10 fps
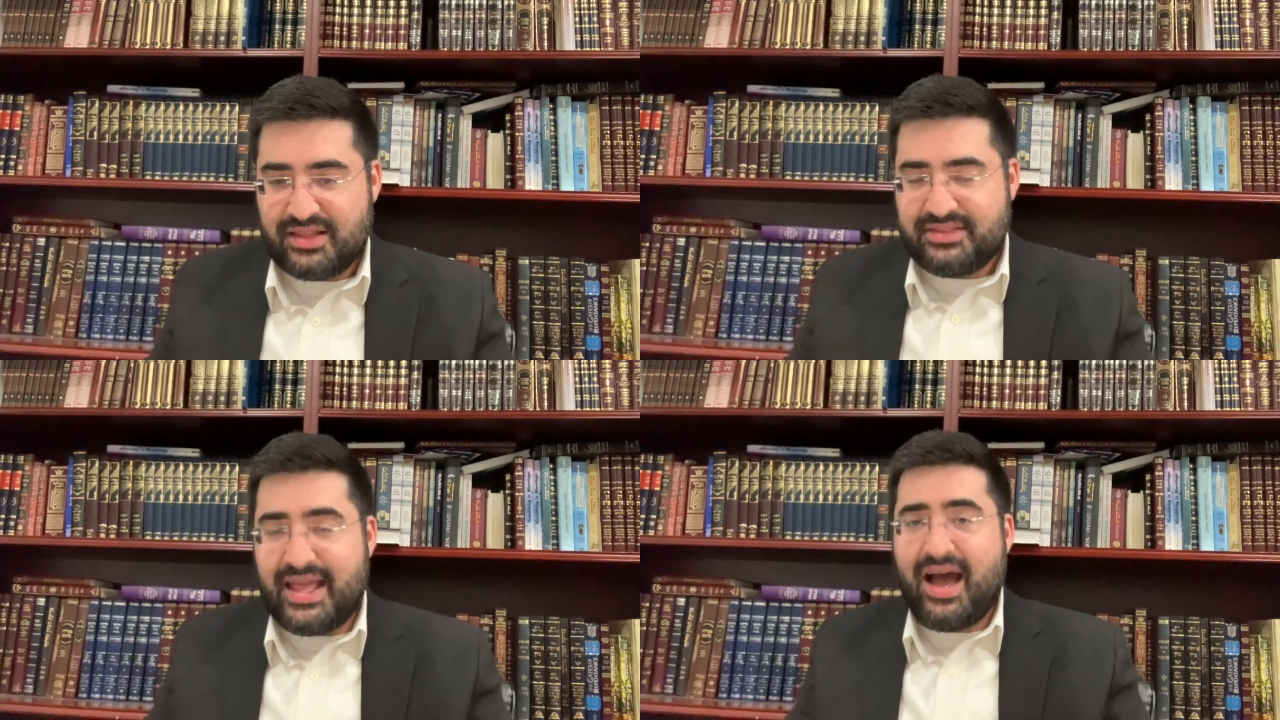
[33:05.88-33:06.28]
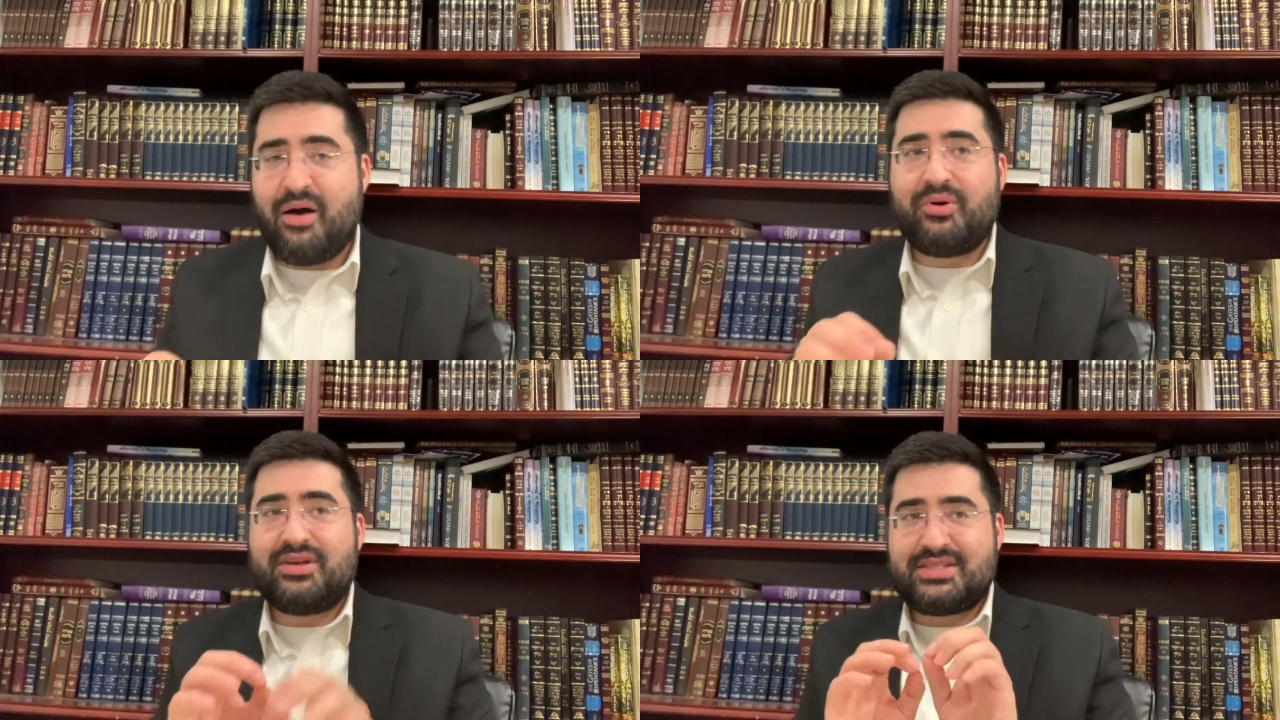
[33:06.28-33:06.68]
Now
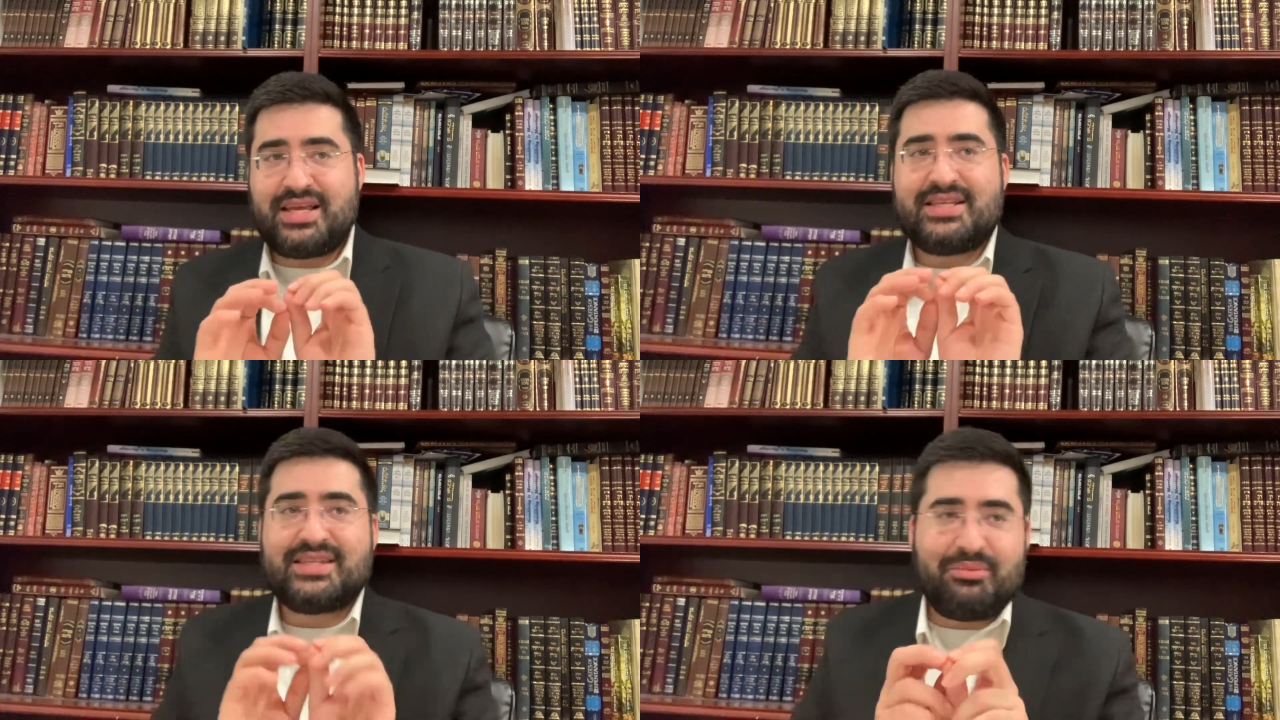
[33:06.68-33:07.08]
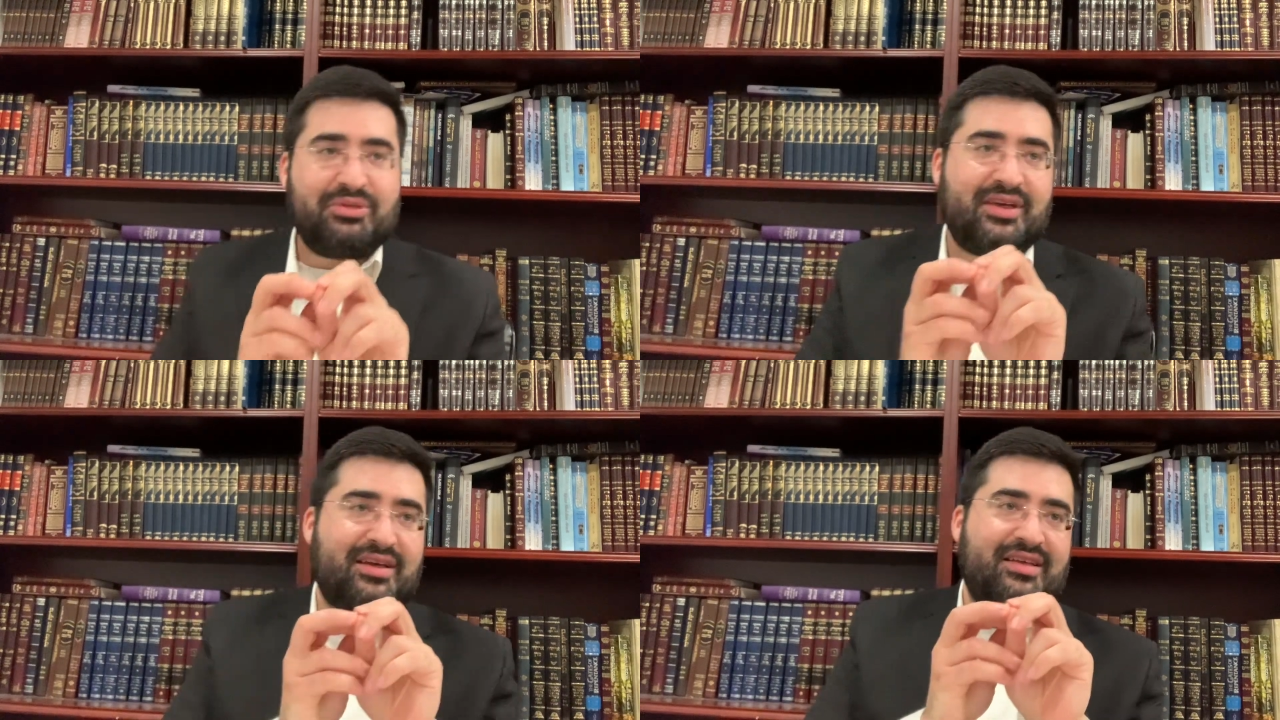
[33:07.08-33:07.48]
I'm going to say
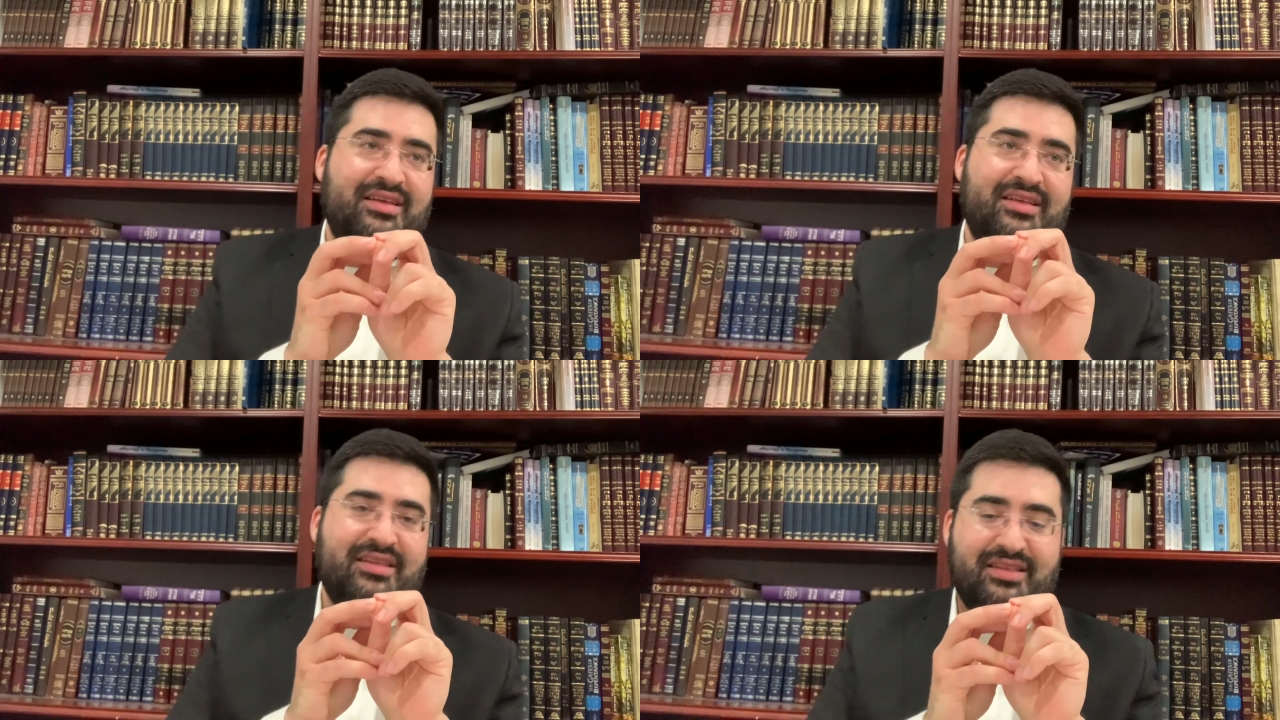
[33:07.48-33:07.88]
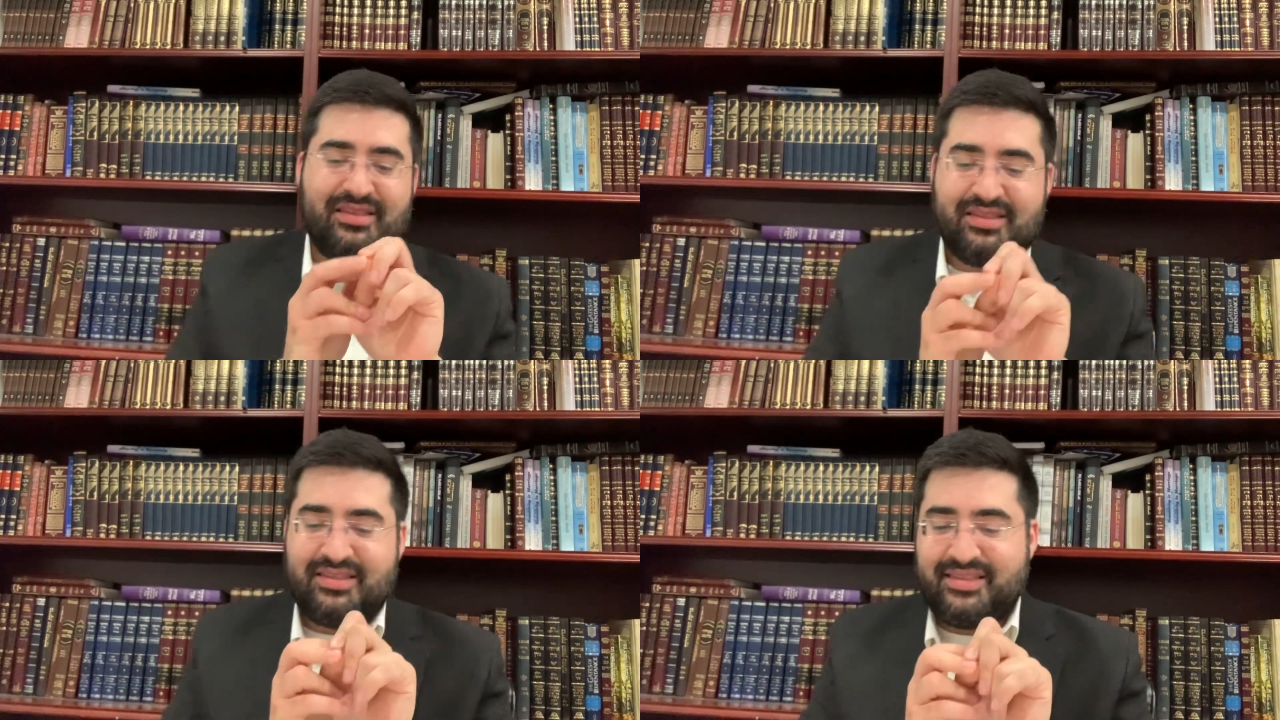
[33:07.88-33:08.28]
something
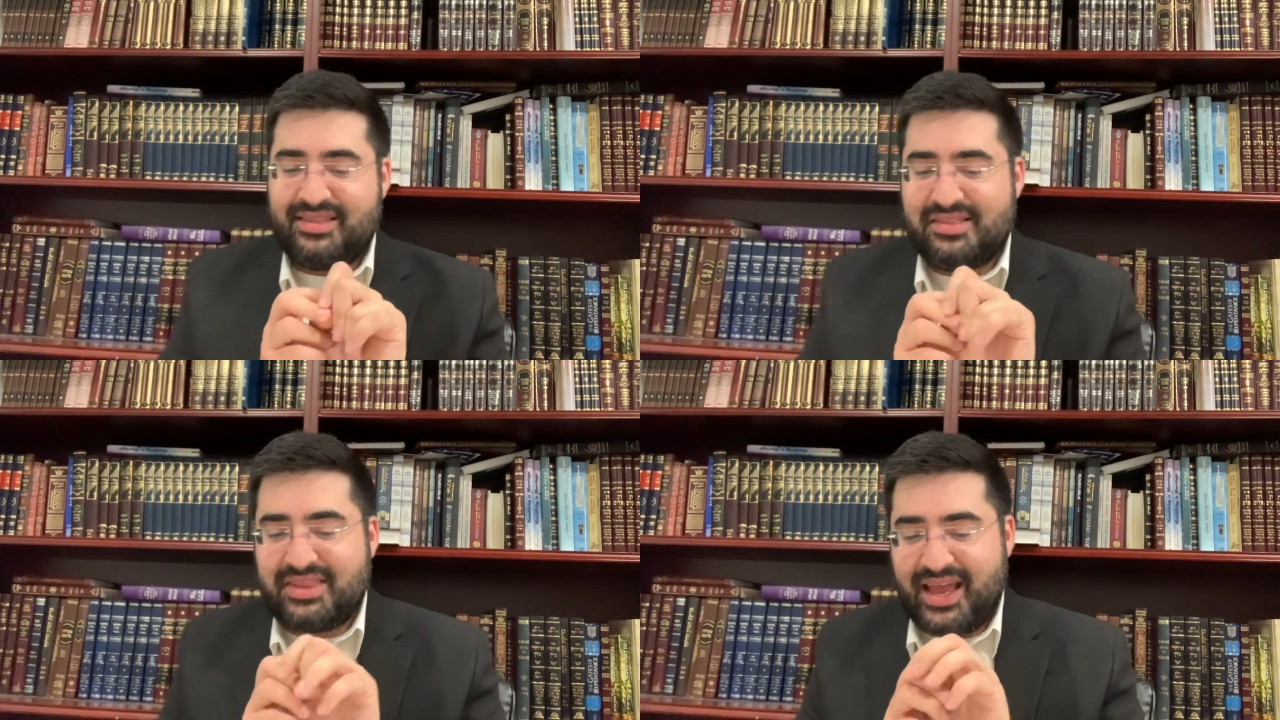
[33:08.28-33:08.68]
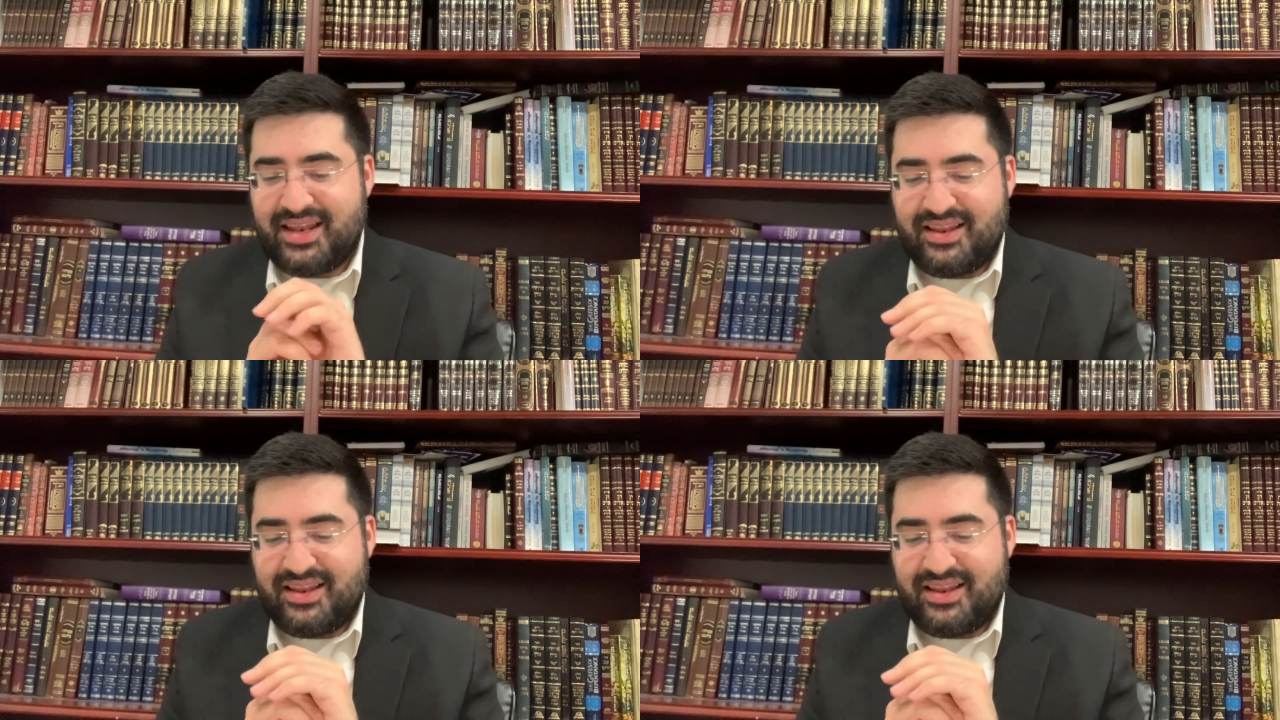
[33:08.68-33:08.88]
that